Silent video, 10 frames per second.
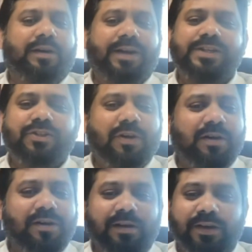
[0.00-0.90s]
The rest
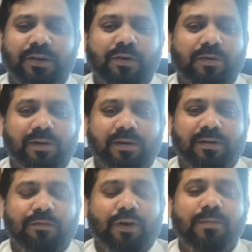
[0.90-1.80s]

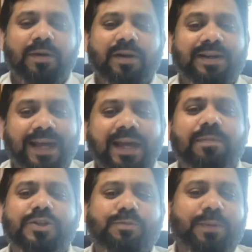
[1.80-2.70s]
all, from a
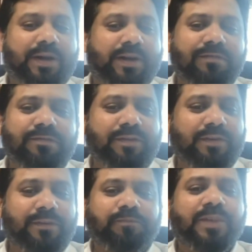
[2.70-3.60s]
tech perspective,
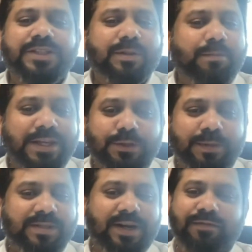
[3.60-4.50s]
this is the best
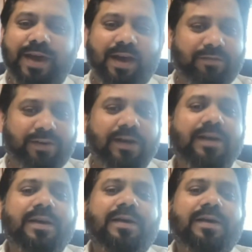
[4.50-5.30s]
piece that we have today.